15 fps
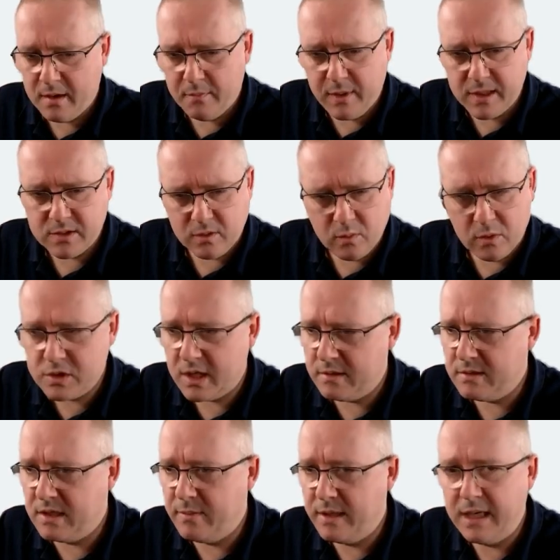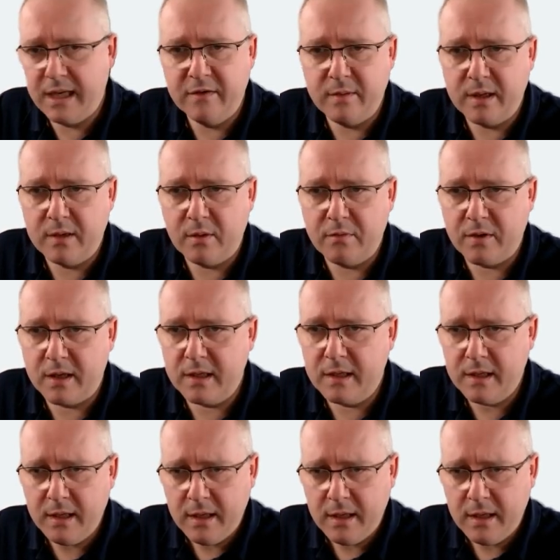based on what ChatGPT gave me, quite frankly.